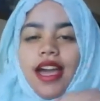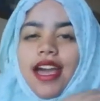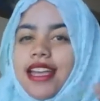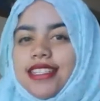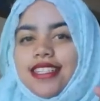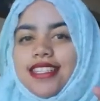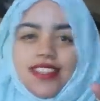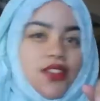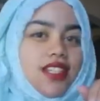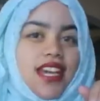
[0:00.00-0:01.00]
as it is
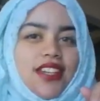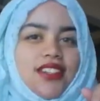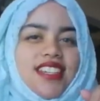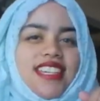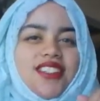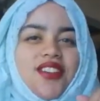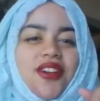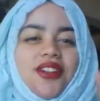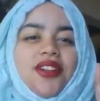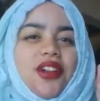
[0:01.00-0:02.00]
in the title, is
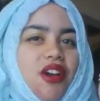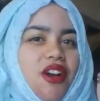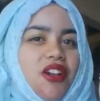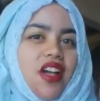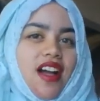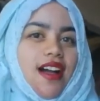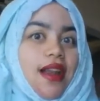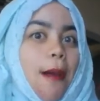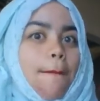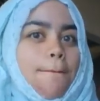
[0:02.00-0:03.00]
called Girl
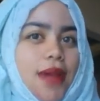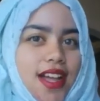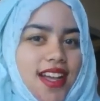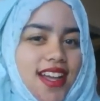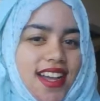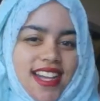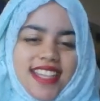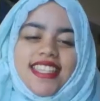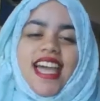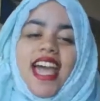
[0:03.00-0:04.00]
on a Bus.